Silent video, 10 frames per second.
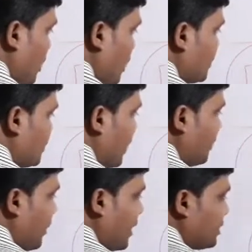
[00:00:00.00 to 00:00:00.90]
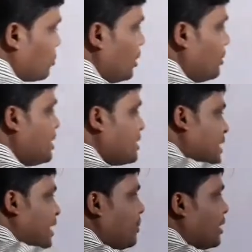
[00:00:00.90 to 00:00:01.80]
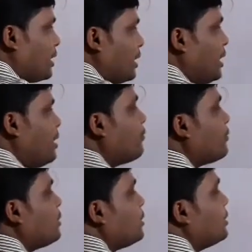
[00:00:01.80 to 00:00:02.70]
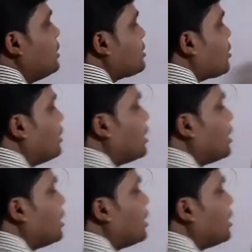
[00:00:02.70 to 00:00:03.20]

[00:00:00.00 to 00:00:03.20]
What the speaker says: what statements will be skipped if this